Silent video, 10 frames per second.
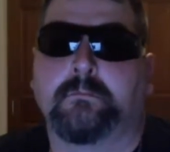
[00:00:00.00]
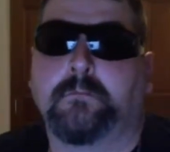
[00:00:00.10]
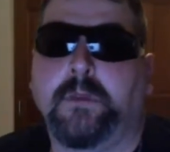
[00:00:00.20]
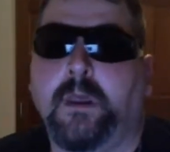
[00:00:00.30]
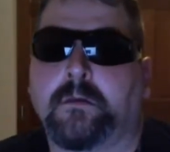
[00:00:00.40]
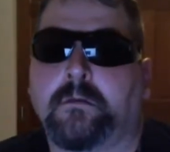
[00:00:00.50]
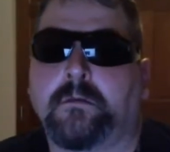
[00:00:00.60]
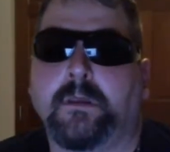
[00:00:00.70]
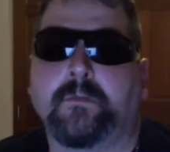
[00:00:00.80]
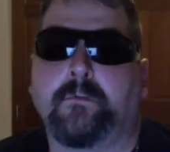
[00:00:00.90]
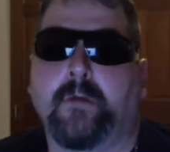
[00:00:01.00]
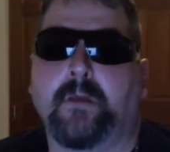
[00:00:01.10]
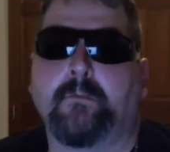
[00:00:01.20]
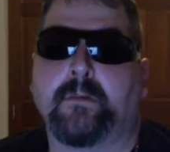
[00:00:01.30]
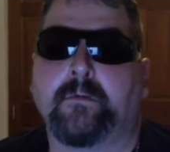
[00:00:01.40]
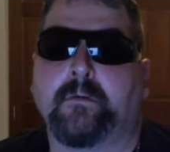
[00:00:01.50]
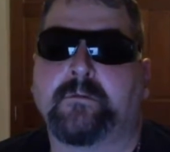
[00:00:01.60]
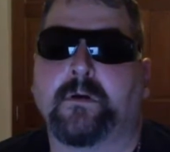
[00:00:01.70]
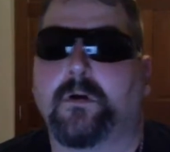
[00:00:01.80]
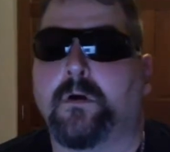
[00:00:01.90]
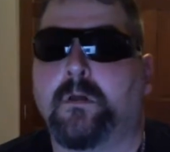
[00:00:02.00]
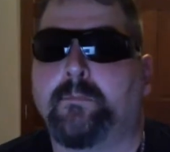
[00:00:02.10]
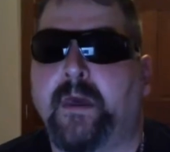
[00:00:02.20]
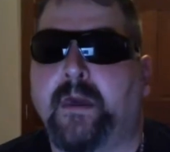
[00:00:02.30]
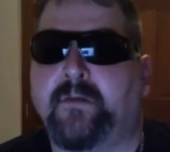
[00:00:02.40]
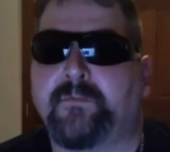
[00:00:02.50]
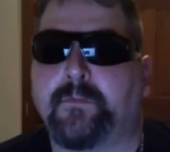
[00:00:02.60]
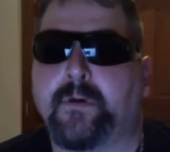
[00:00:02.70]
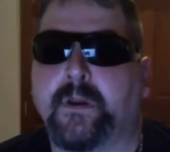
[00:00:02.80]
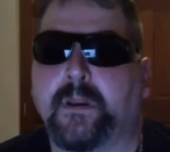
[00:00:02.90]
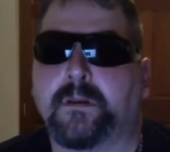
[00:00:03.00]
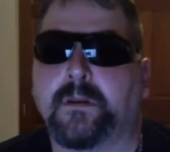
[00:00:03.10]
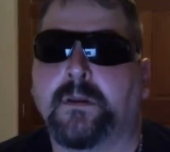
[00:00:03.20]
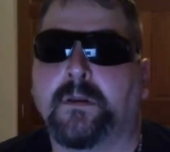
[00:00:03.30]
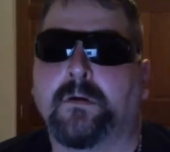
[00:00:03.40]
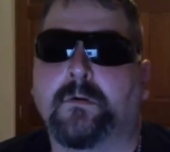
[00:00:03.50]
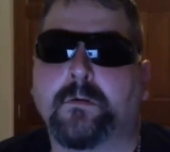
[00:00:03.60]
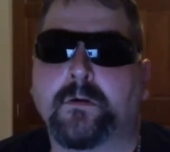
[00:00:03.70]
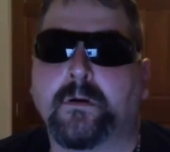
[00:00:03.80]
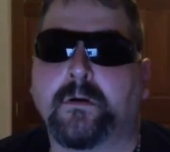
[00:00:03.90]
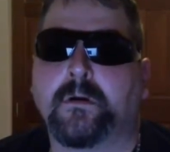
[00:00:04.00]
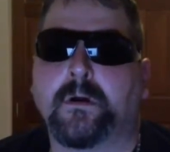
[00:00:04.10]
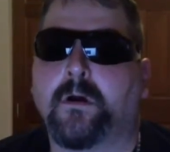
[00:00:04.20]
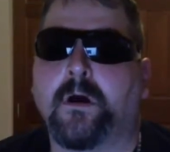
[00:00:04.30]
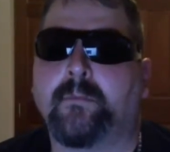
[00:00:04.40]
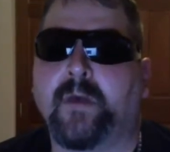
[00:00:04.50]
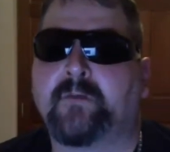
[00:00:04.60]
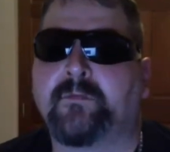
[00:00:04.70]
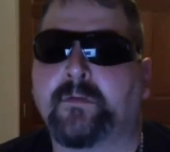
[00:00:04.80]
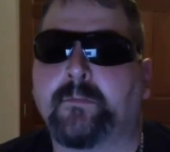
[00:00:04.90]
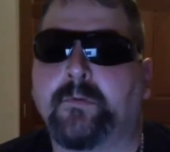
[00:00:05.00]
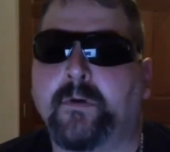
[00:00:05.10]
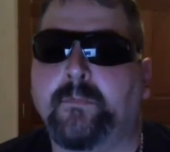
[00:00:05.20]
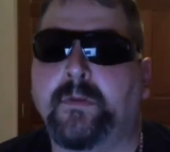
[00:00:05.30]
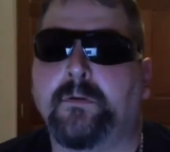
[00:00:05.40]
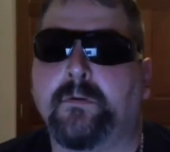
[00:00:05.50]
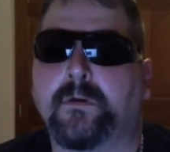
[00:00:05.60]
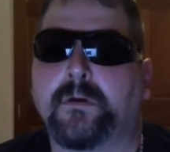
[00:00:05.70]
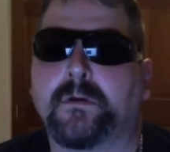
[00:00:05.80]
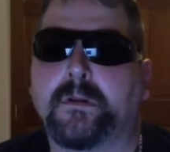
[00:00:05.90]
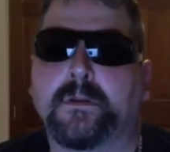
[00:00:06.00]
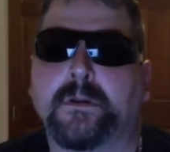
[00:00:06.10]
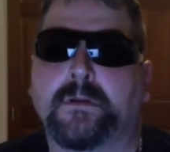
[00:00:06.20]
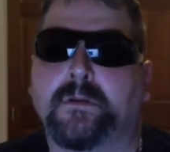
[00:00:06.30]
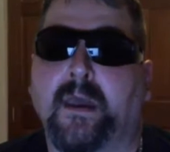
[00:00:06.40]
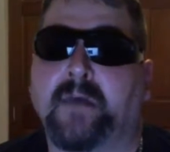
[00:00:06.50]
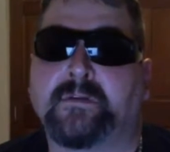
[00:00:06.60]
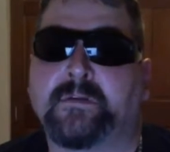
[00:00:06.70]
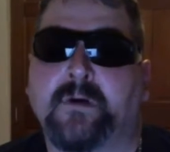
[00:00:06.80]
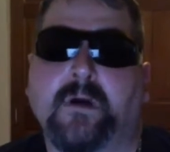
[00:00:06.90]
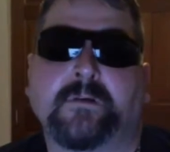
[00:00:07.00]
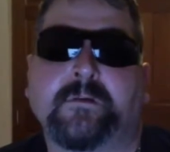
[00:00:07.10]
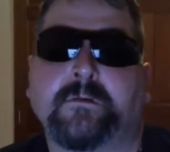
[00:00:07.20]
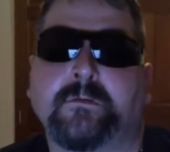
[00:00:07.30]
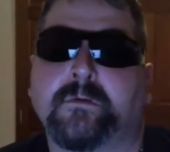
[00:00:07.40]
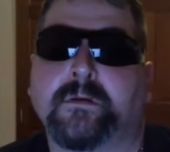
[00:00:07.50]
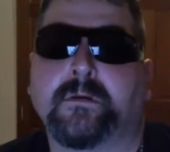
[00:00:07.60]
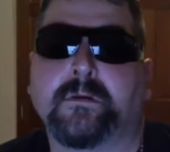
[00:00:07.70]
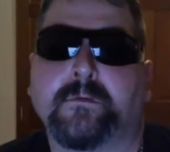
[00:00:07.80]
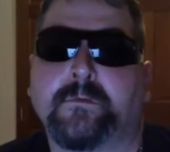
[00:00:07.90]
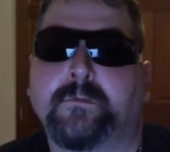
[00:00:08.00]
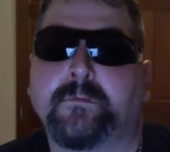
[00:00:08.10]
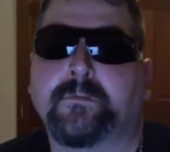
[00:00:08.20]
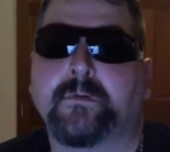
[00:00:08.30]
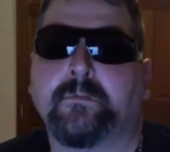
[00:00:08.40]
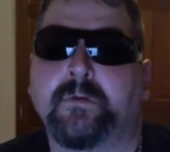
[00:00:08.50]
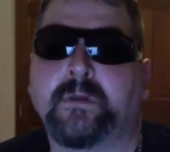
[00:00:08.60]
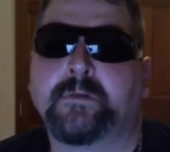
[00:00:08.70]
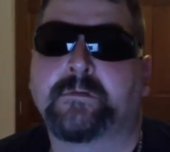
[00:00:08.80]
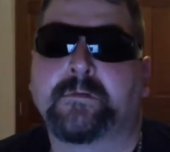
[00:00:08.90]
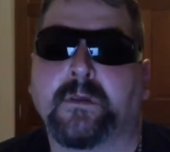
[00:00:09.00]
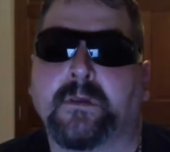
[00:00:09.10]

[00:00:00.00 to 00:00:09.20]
yeah, either way, whether it's a call back for a order, a call back for an appointment, or I haven't talked to you in 2, 3 weeks,